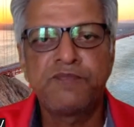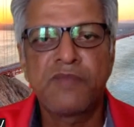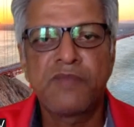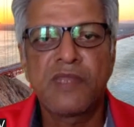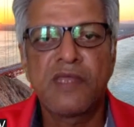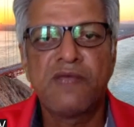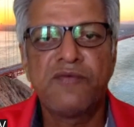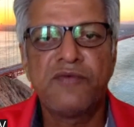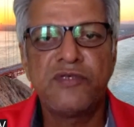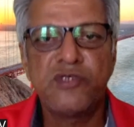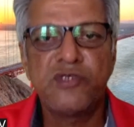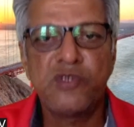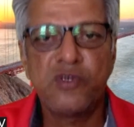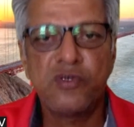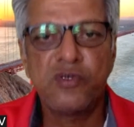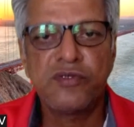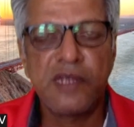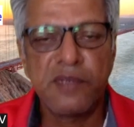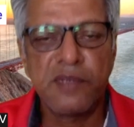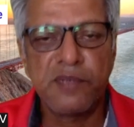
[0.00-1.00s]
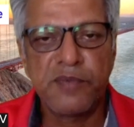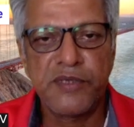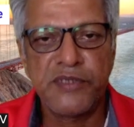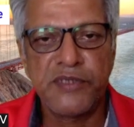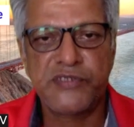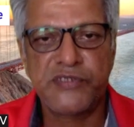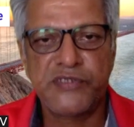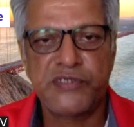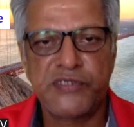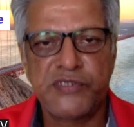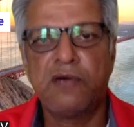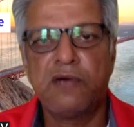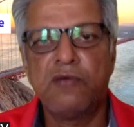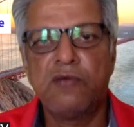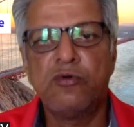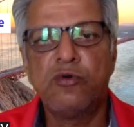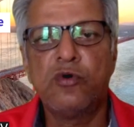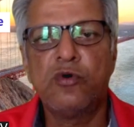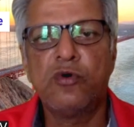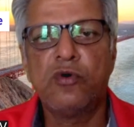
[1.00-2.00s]
physiotherapists
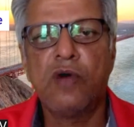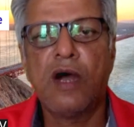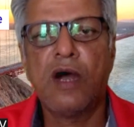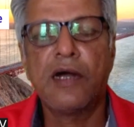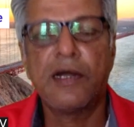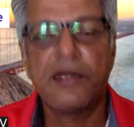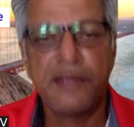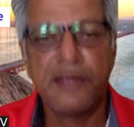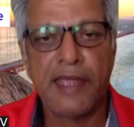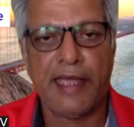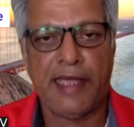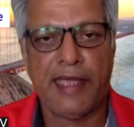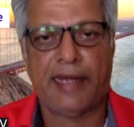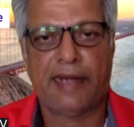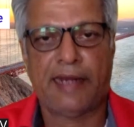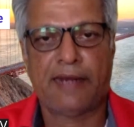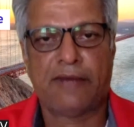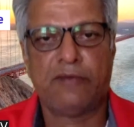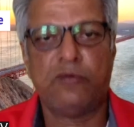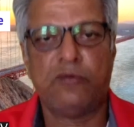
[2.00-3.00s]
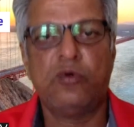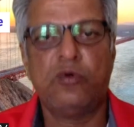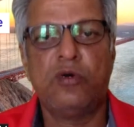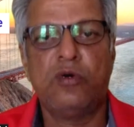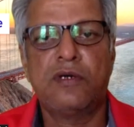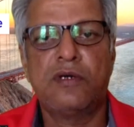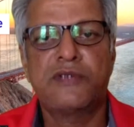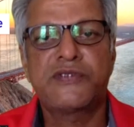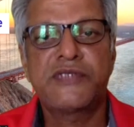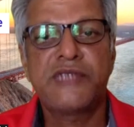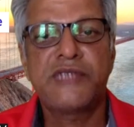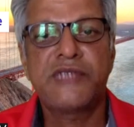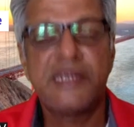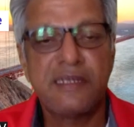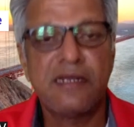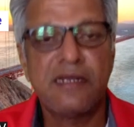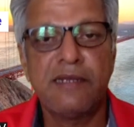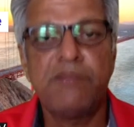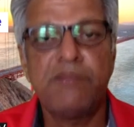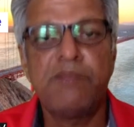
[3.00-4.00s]
who are there, who are settled
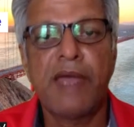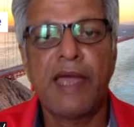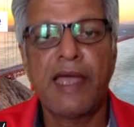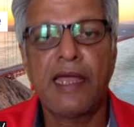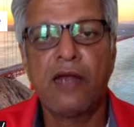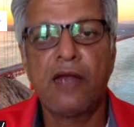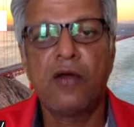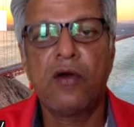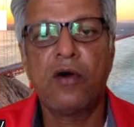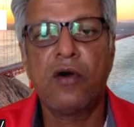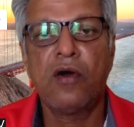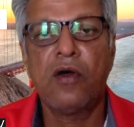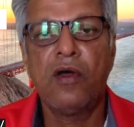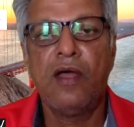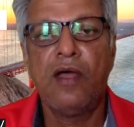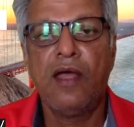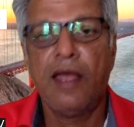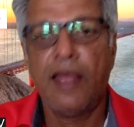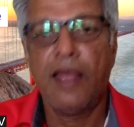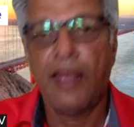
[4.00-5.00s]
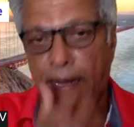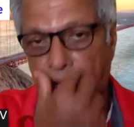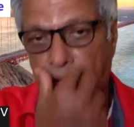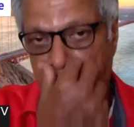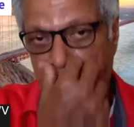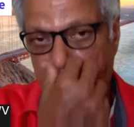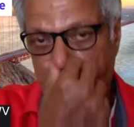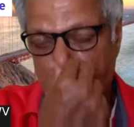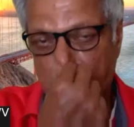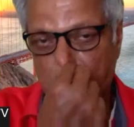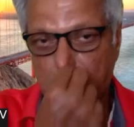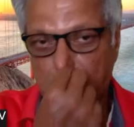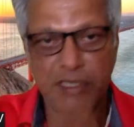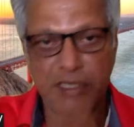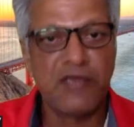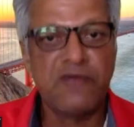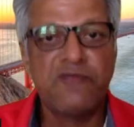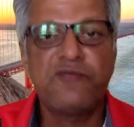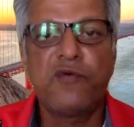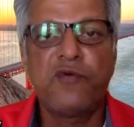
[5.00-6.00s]
in Bangalore and who are there
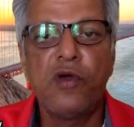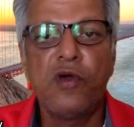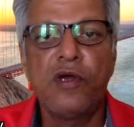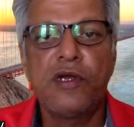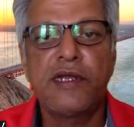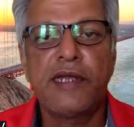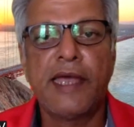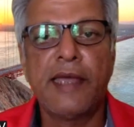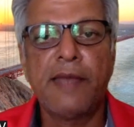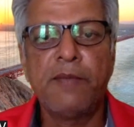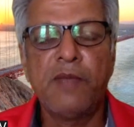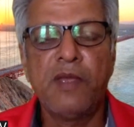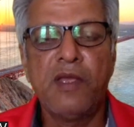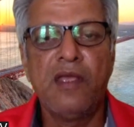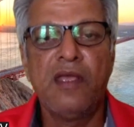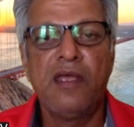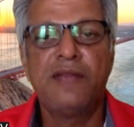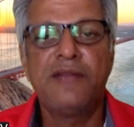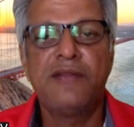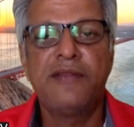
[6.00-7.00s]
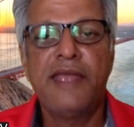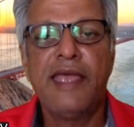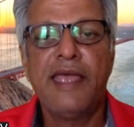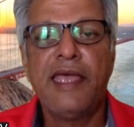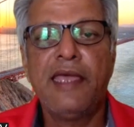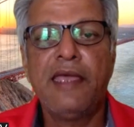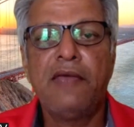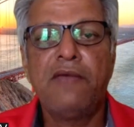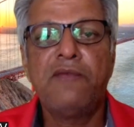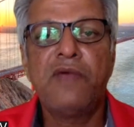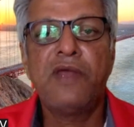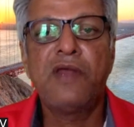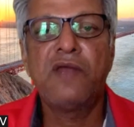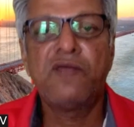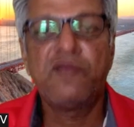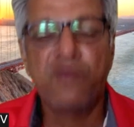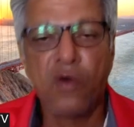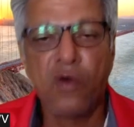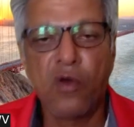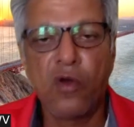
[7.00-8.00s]
full time. They will
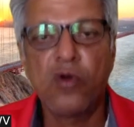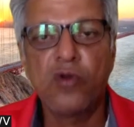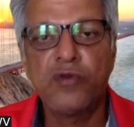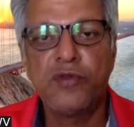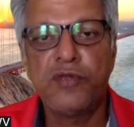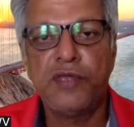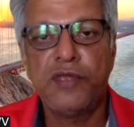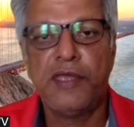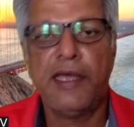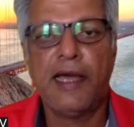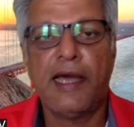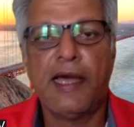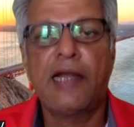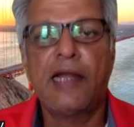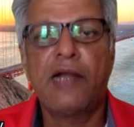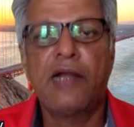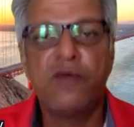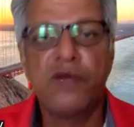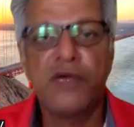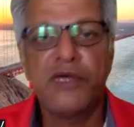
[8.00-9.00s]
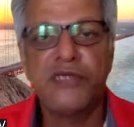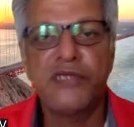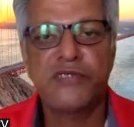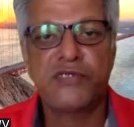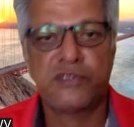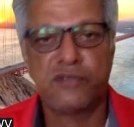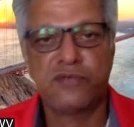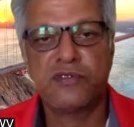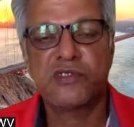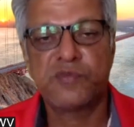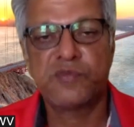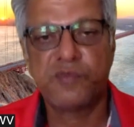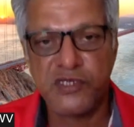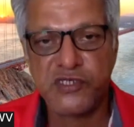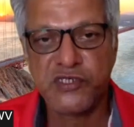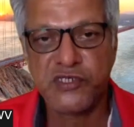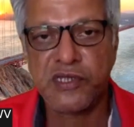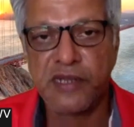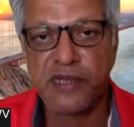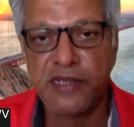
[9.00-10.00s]
follow the advice of the
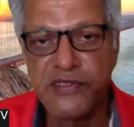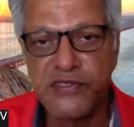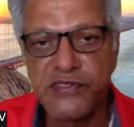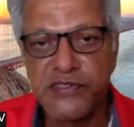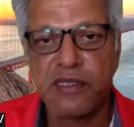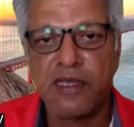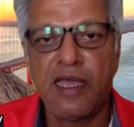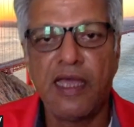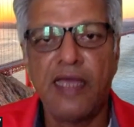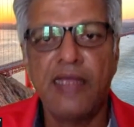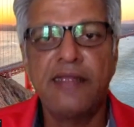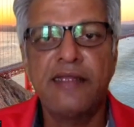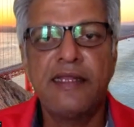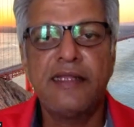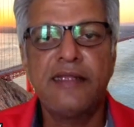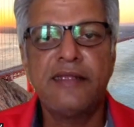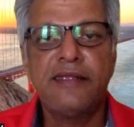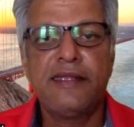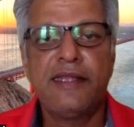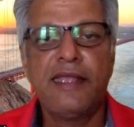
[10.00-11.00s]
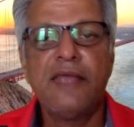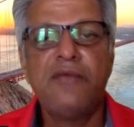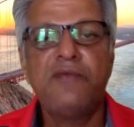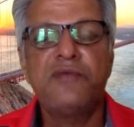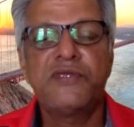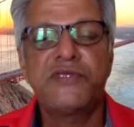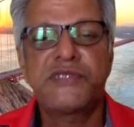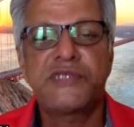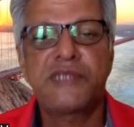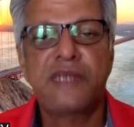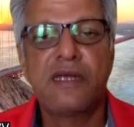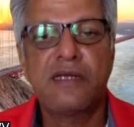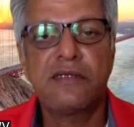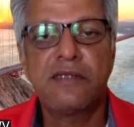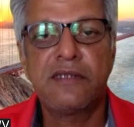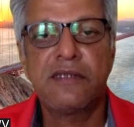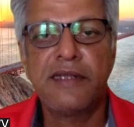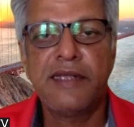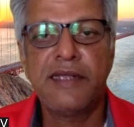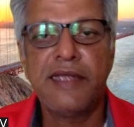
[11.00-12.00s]
specialist and then they will start the
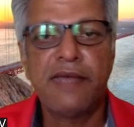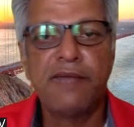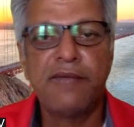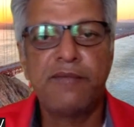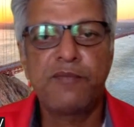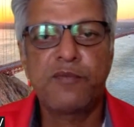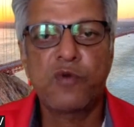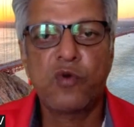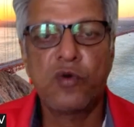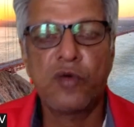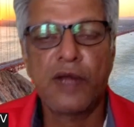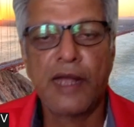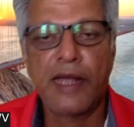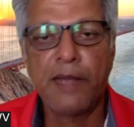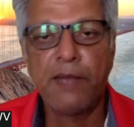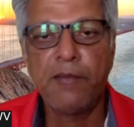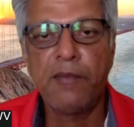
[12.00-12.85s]
rehab program.